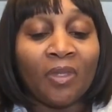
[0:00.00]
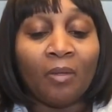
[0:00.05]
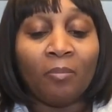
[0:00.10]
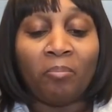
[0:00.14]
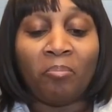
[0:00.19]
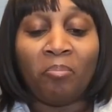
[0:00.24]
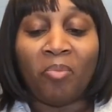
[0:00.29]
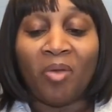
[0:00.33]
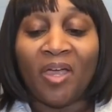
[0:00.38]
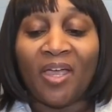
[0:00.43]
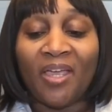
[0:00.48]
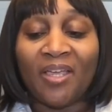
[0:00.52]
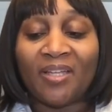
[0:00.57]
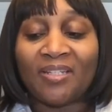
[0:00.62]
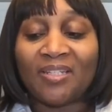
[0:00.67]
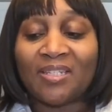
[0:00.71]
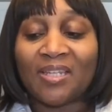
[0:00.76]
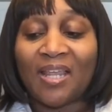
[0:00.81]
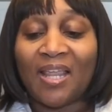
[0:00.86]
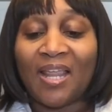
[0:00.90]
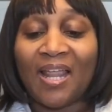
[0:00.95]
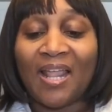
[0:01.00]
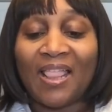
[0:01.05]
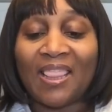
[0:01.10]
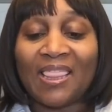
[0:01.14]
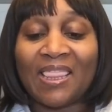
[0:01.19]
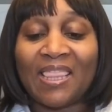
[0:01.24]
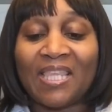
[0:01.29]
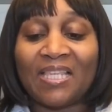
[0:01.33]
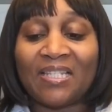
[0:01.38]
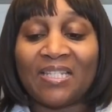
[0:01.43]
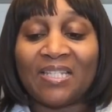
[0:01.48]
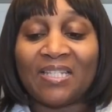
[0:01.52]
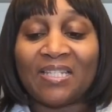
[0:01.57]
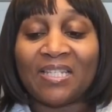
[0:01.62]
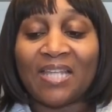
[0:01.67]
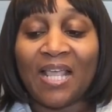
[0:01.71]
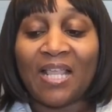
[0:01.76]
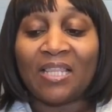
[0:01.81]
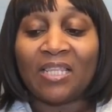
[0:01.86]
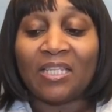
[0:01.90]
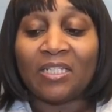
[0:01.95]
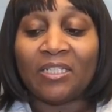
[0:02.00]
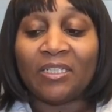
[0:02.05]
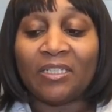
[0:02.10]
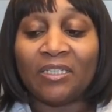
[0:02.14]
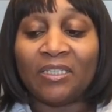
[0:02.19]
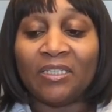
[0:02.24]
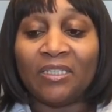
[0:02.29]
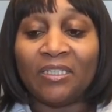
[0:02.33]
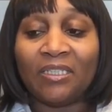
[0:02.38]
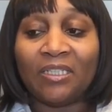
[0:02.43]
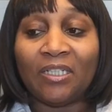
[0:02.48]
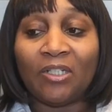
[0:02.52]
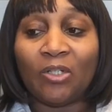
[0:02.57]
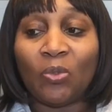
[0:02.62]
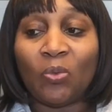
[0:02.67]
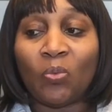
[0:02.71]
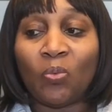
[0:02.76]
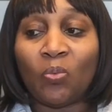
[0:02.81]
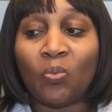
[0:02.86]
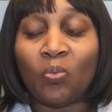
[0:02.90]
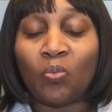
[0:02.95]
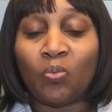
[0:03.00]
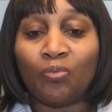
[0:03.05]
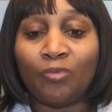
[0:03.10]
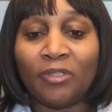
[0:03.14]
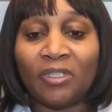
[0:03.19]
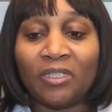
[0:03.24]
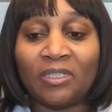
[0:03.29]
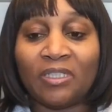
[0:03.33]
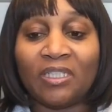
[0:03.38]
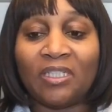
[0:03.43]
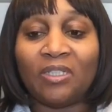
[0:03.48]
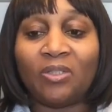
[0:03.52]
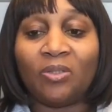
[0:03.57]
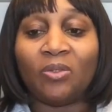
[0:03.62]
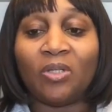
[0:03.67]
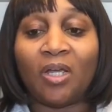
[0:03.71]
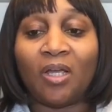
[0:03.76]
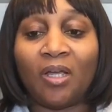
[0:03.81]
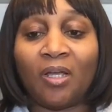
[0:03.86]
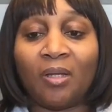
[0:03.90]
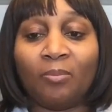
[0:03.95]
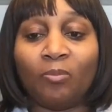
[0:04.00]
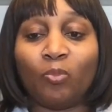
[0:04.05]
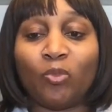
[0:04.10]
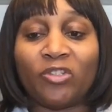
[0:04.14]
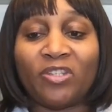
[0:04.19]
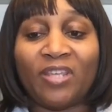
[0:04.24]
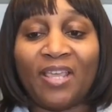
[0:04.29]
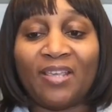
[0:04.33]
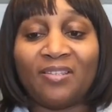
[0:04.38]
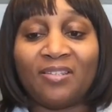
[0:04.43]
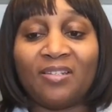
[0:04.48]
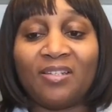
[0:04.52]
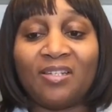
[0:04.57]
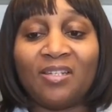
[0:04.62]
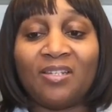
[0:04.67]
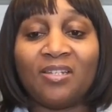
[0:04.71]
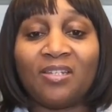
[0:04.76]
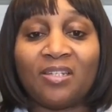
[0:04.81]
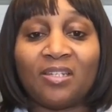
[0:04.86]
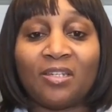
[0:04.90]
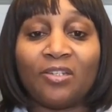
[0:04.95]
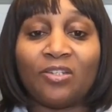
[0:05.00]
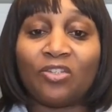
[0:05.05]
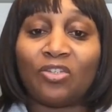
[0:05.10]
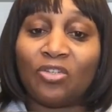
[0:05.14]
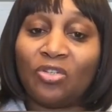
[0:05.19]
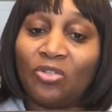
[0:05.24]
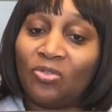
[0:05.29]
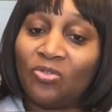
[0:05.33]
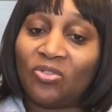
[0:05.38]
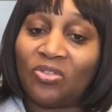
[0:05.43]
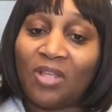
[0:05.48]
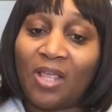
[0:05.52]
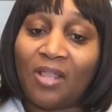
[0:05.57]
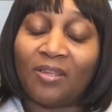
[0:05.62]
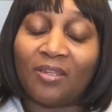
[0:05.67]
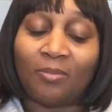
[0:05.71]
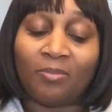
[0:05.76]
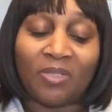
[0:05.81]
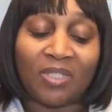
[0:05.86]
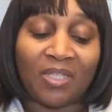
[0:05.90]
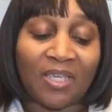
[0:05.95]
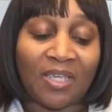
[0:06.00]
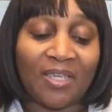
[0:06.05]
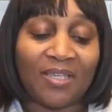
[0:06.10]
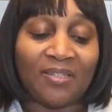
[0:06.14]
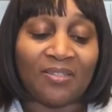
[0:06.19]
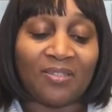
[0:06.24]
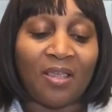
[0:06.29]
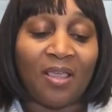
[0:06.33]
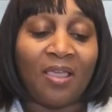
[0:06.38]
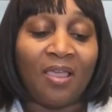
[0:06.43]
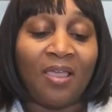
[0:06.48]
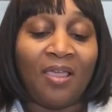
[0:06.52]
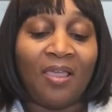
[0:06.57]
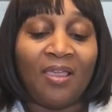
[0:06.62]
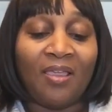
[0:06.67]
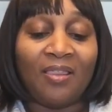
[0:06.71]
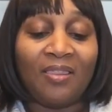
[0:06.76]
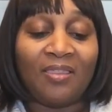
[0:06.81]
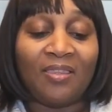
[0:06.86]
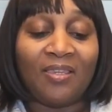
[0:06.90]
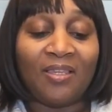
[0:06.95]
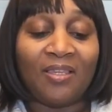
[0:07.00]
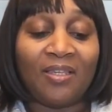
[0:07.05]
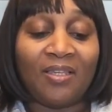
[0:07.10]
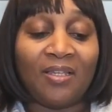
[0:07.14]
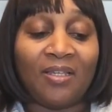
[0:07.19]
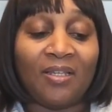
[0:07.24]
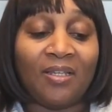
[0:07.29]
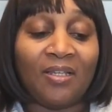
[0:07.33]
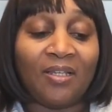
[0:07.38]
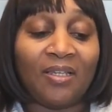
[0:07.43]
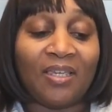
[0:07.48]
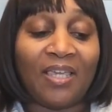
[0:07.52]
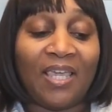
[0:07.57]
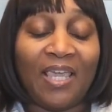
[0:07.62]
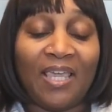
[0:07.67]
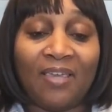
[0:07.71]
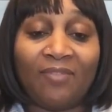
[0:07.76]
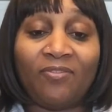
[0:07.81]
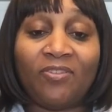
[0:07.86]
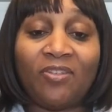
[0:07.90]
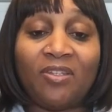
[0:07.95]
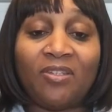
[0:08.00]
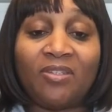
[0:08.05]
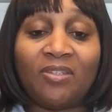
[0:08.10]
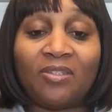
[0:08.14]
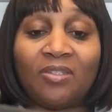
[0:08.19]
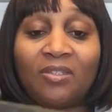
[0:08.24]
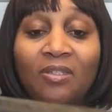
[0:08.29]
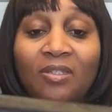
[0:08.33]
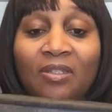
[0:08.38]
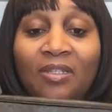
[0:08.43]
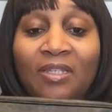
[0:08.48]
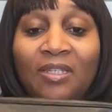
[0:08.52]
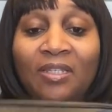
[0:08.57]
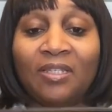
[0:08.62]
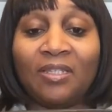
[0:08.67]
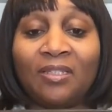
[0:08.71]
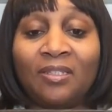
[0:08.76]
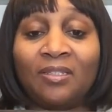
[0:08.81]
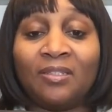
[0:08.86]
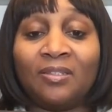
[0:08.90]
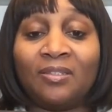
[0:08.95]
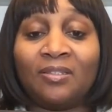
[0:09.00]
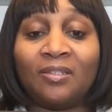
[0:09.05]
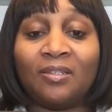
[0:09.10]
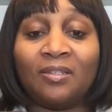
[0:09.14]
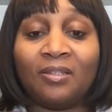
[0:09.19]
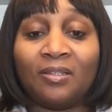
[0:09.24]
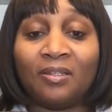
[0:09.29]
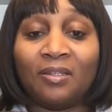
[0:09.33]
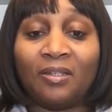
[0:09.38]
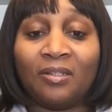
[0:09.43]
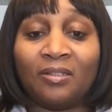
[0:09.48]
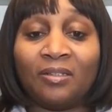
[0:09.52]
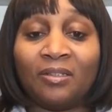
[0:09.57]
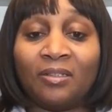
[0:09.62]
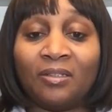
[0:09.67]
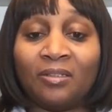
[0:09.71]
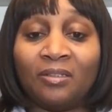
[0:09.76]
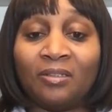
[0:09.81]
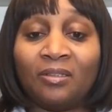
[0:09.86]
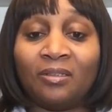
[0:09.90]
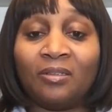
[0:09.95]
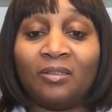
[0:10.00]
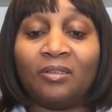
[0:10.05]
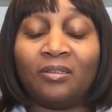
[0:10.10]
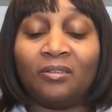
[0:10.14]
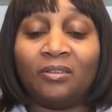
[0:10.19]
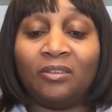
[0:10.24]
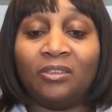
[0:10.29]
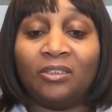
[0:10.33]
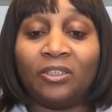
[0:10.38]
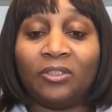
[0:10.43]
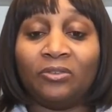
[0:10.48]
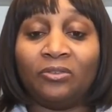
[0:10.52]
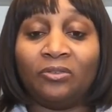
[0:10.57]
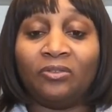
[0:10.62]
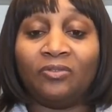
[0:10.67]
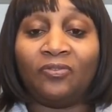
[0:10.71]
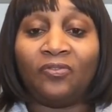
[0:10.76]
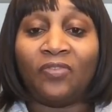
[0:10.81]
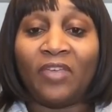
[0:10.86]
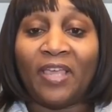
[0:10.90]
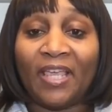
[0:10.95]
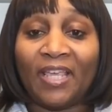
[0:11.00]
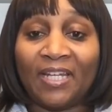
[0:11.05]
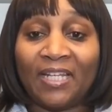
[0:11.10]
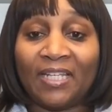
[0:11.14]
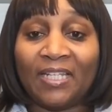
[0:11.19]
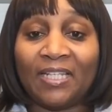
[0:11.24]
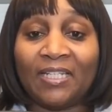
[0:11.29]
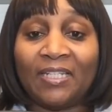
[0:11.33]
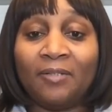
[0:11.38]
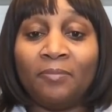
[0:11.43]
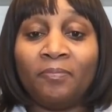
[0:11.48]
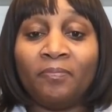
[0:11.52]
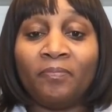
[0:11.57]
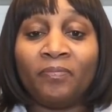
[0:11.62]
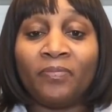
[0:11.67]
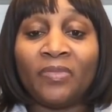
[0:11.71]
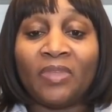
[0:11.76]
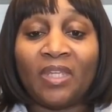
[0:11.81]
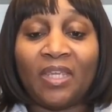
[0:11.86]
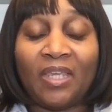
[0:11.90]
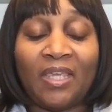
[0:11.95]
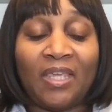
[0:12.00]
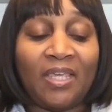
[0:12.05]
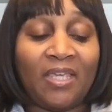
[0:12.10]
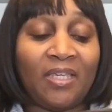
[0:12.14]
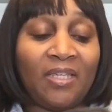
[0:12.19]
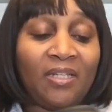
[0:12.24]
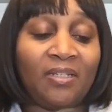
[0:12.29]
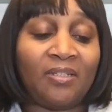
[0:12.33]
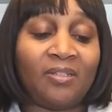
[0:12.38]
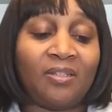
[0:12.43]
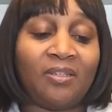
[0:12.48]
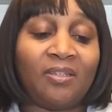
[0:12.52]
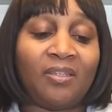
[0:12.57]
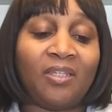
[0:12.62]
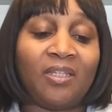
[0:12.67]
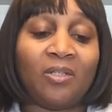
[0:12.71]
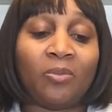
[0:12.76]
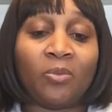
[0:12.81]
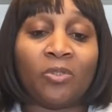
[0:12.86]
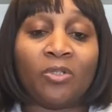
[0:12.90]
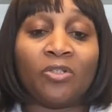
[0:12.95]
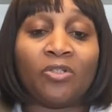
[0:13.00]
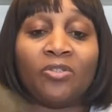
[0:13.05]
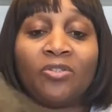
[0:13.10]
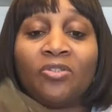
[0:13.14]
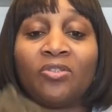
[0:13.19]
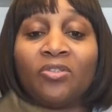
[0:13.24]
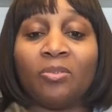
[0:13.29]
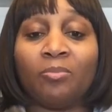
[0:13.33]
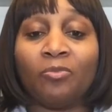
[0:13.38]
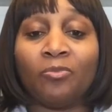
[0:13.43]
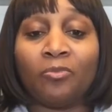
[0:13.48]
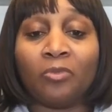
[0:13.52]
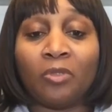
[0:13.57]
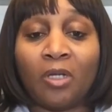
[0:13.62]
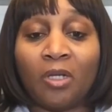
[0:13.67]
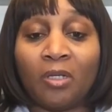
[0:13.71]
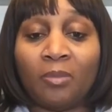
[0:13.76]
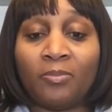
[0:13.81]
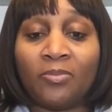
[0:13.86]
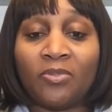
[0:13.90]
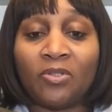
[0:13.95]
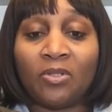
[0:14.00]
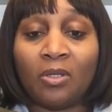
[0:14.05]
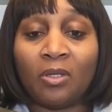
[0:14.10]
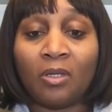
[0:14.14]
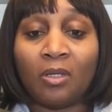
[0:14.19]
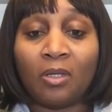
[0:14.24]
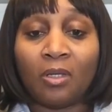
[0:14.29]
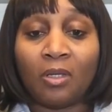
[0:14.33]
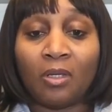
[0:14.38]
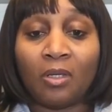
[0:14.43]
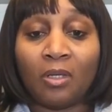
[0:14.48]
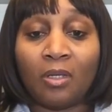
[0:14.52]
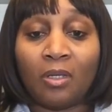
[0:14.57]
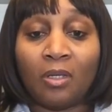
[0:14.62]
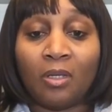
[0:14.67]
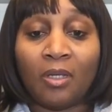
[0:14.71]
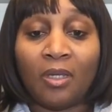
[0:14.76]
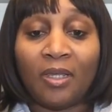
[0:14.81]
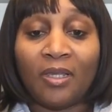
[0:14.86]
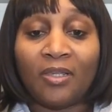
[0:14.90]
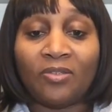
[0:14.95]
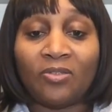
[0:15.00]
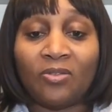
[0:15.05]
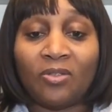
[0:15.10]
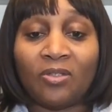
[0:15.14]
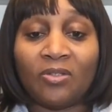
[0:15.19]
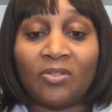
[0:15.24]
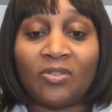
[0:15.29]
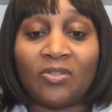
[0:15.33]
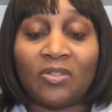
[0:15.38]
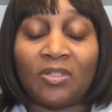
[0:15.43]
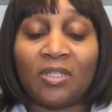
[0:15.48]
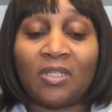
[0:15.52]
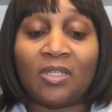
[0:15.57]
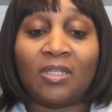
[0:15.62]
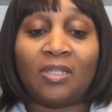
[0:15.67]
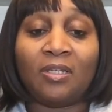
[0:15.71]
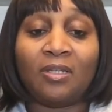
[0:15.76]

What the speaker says: But the seller really was hesitant to sell it because the canvas is a little, faded, and there were some rubs, as you can see,